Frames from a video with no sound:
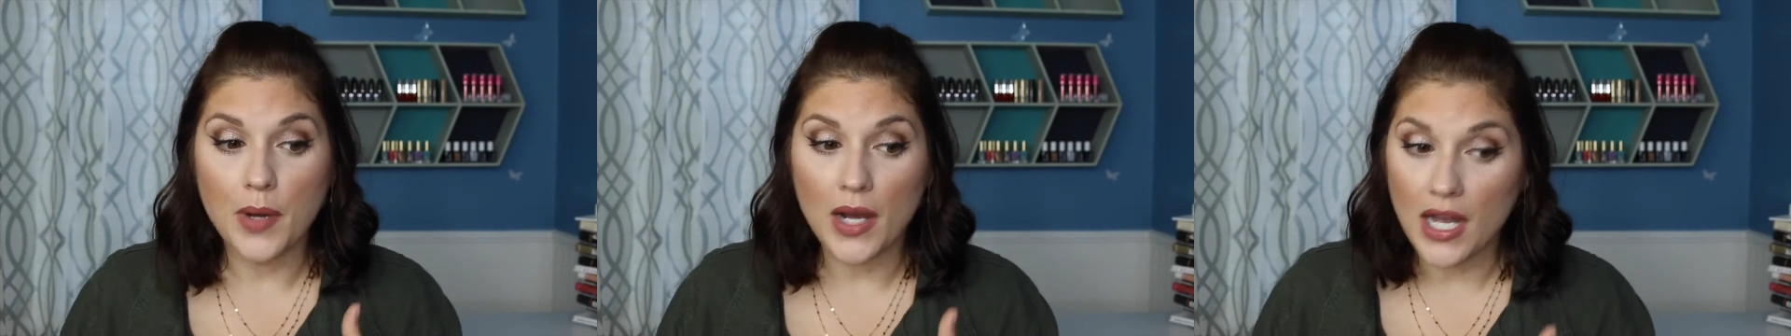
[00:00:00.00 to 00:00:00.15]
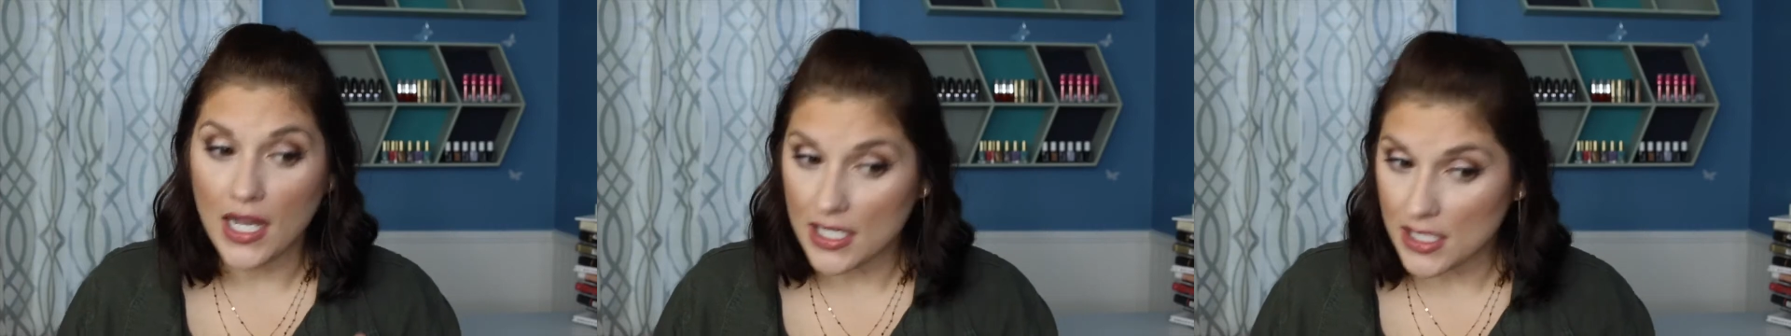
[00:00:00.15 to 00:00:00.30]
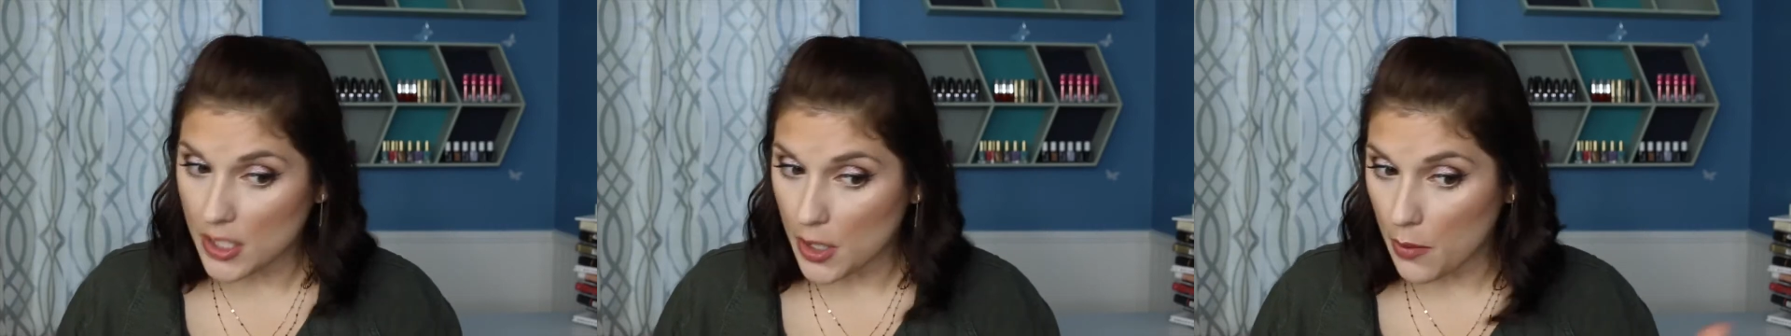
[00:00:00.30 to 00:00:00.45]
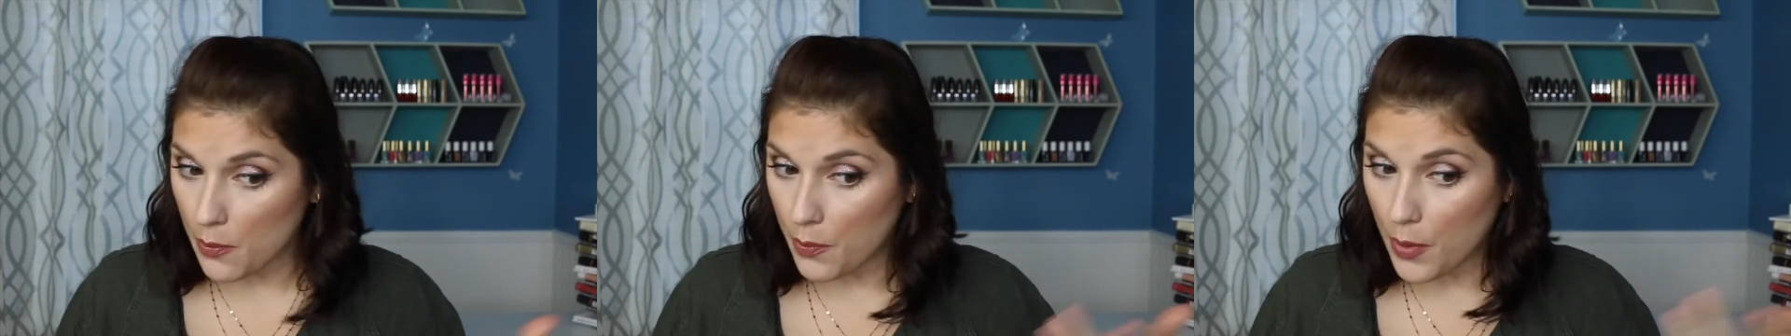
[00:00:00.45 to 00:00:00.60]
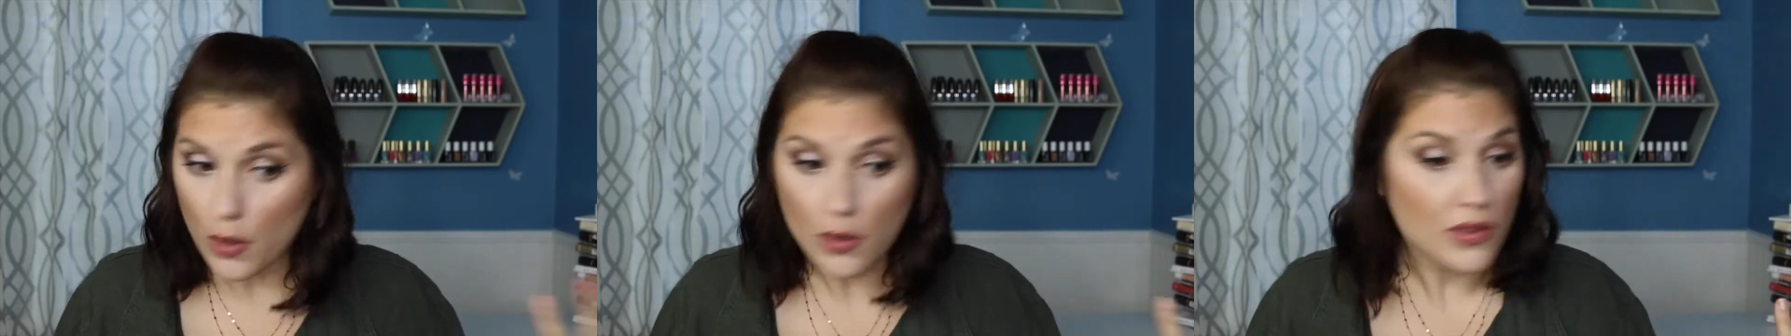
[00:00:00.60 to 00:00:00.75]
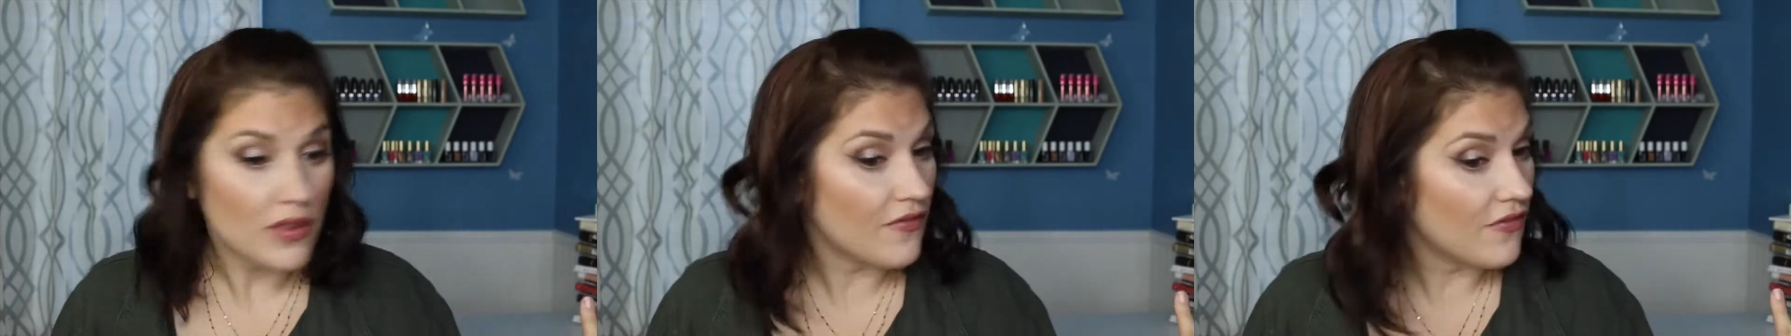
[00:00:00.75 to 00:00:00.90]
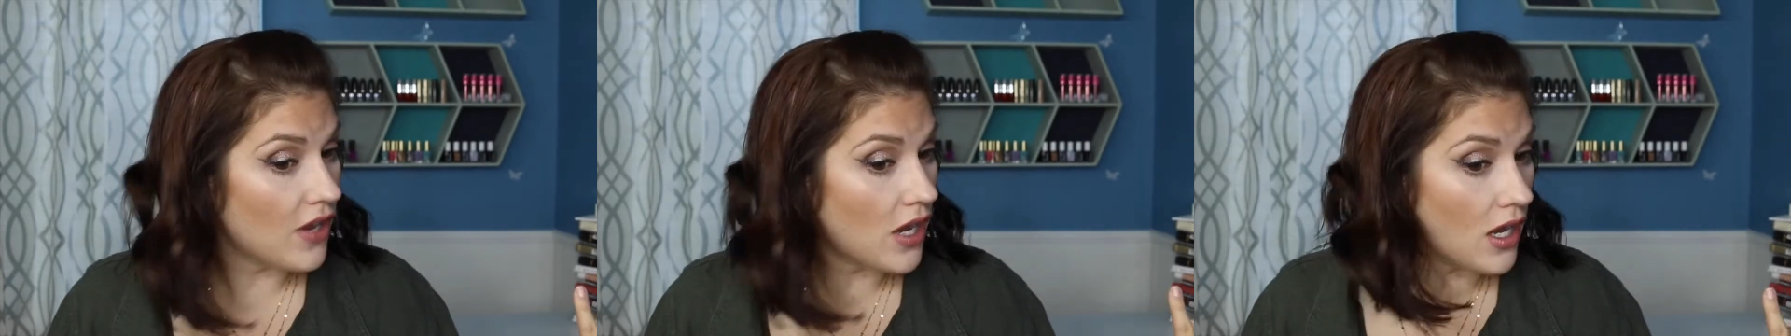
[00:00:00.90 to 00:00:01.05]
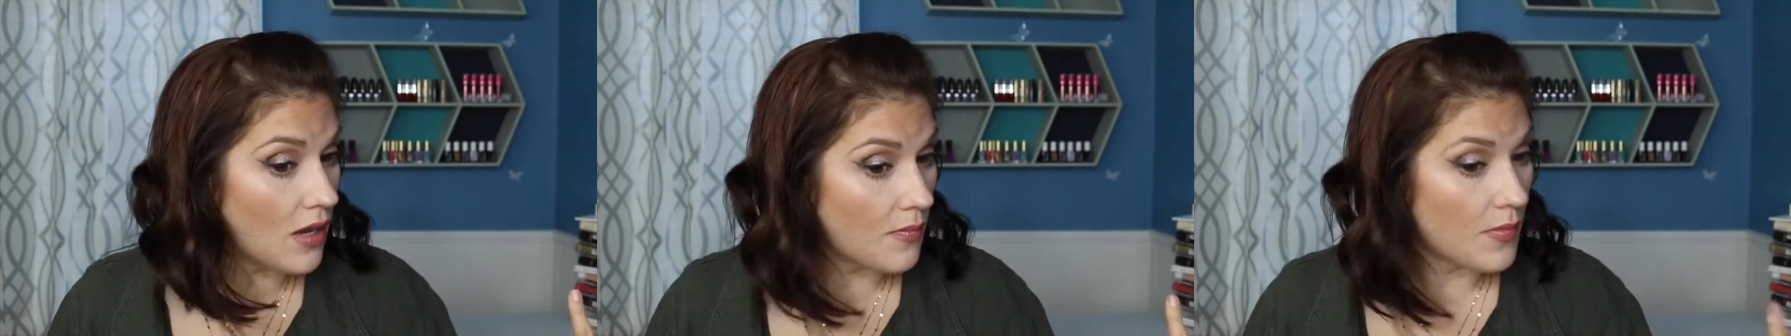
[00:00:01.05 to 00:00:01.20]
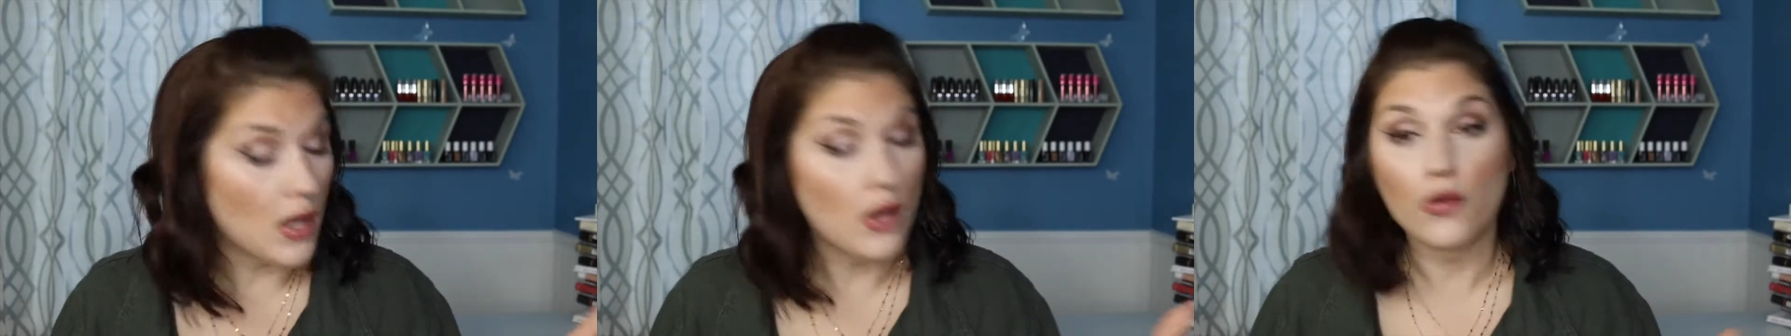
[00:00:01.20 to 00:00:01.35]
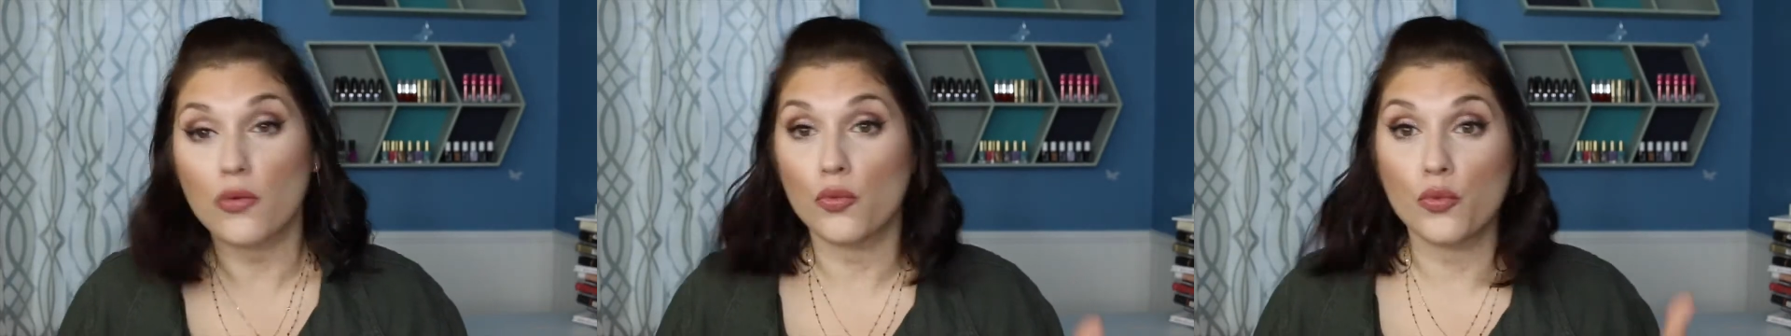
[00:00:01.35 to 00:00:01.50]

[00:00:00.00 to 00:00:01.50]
but both of them